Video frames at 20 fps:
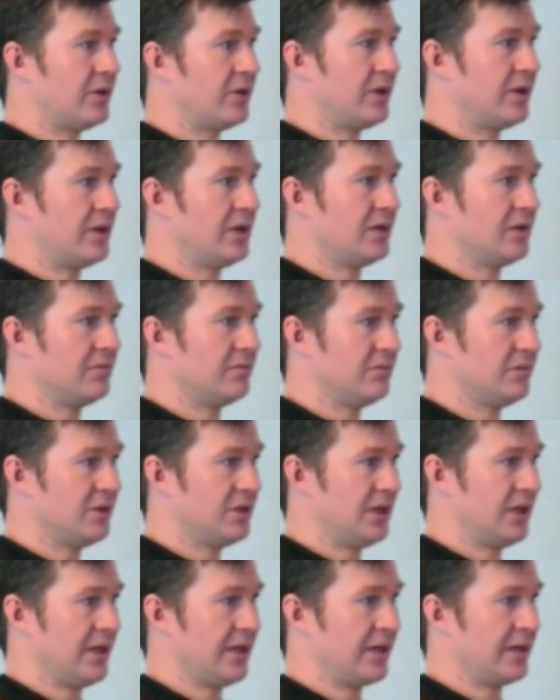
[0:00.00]
I can
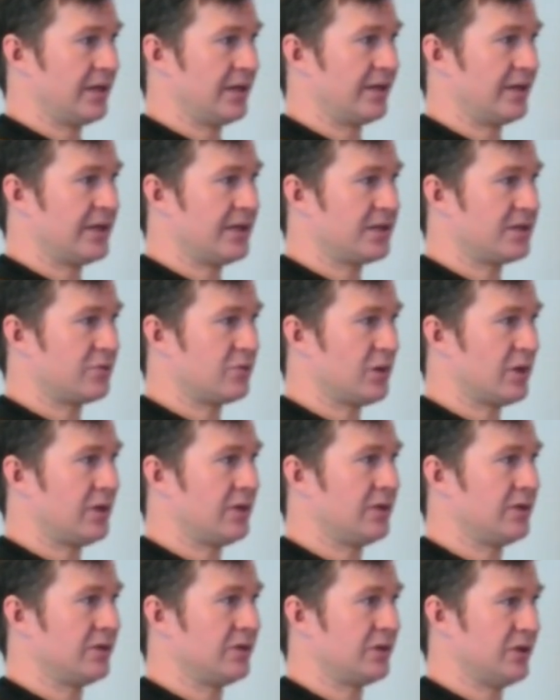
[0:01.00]
select this
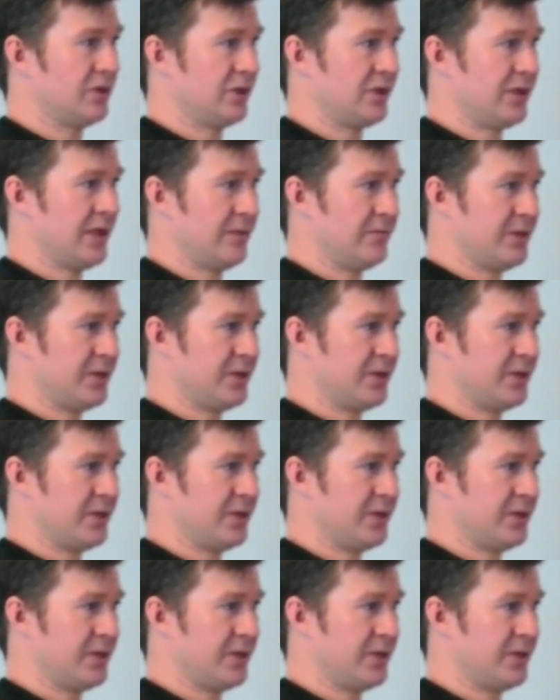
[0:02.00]
one to set my